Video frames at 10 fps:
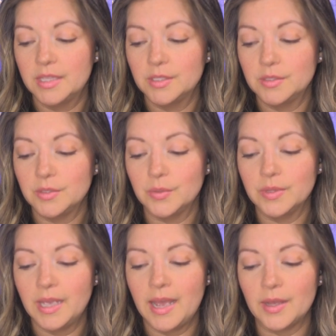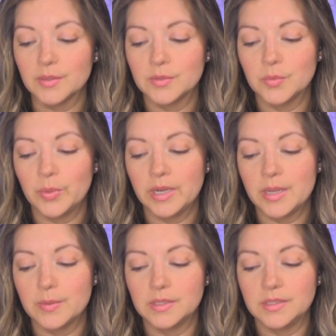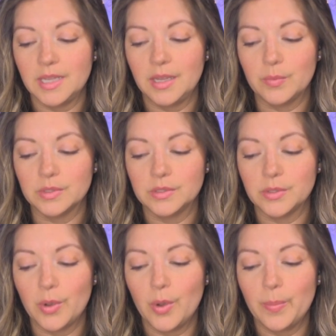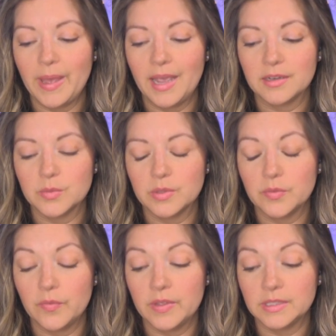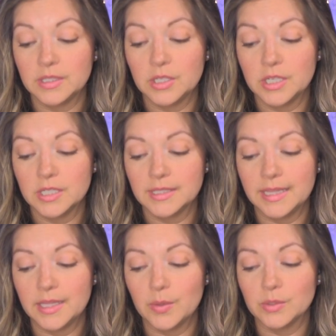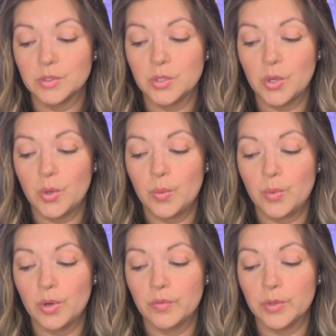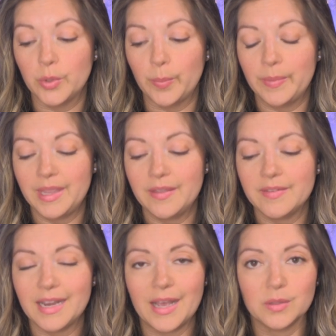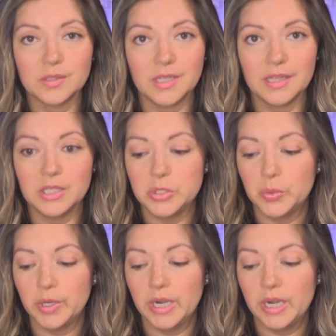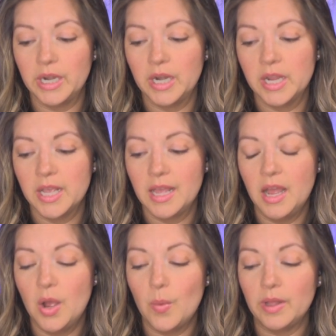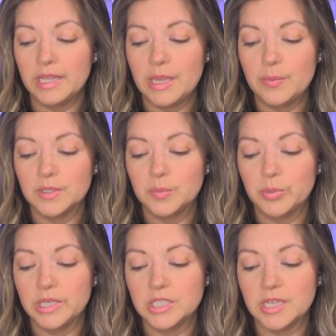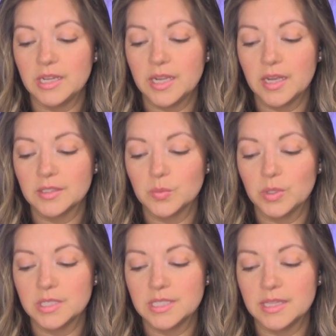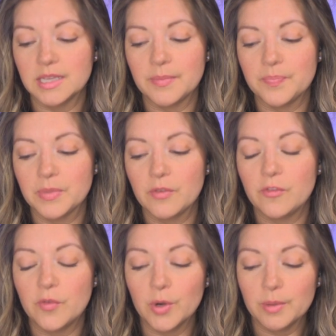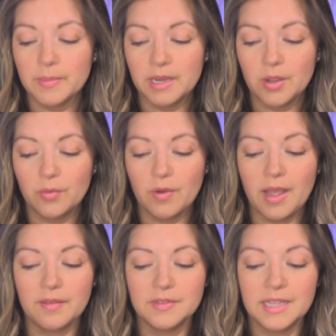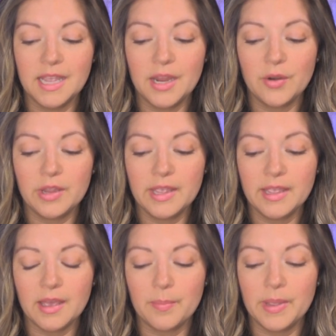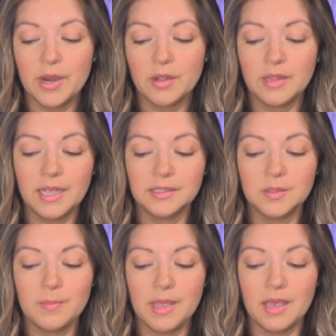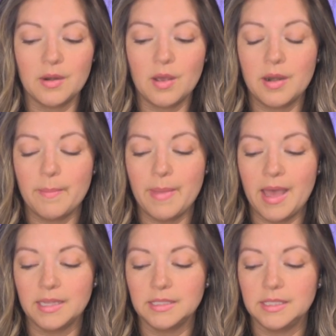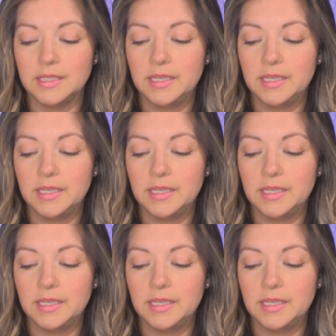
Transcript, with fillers: Soon the house where he was staying was so packed with visitors that there was no more room, even outside the door. While he was preaching God's word to them, four men arrived carrying a paralyzed man on a mat.